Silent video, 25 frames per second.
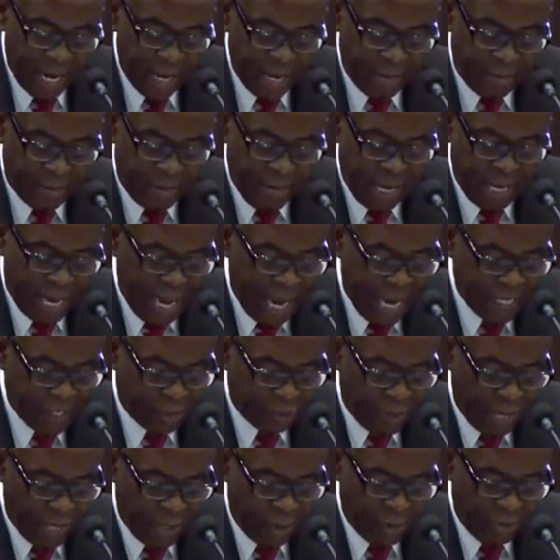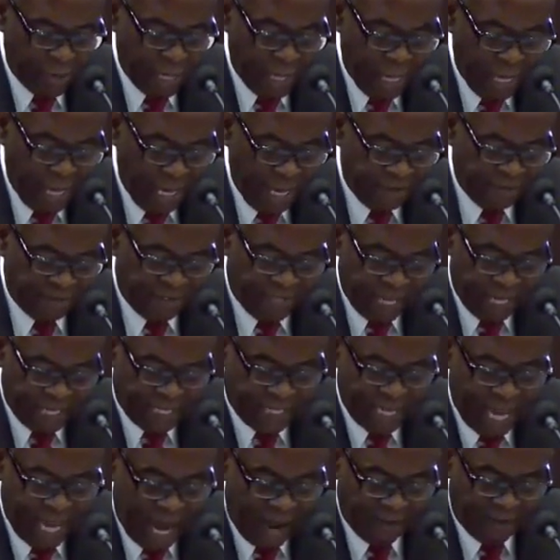it begins when you believe.
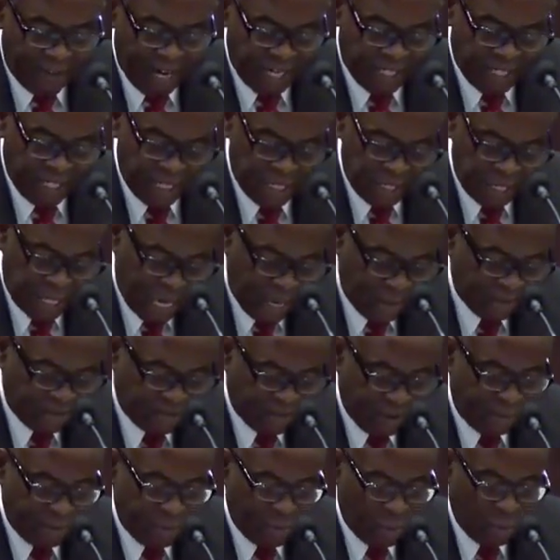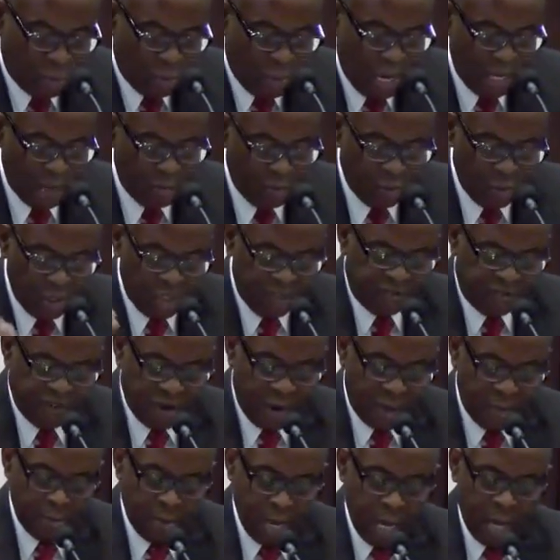This salvation comes from the one who is
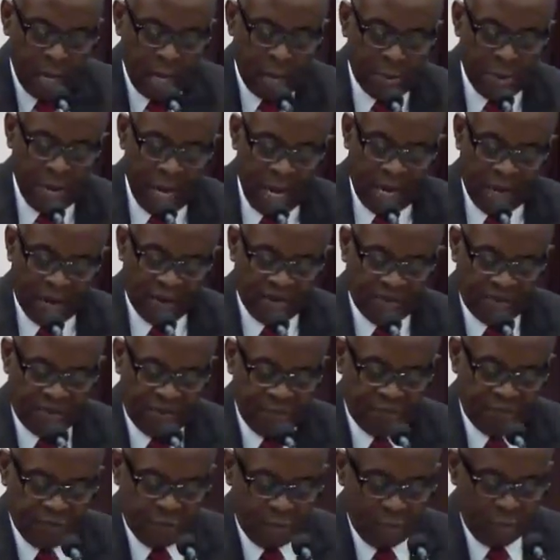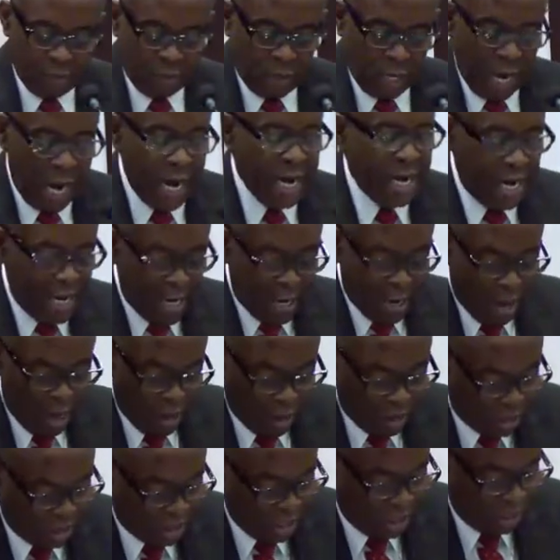from above. And he
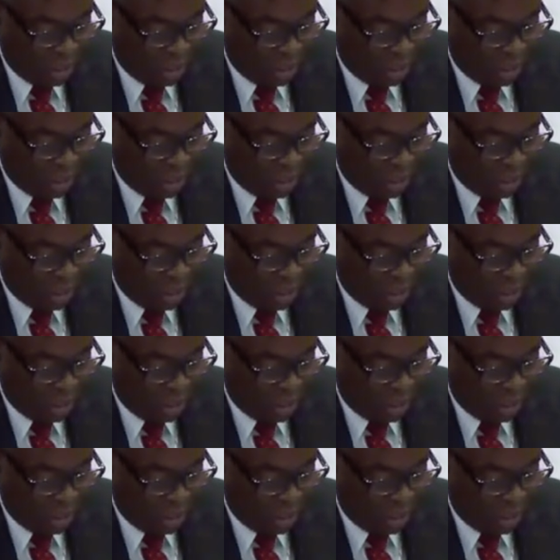knows the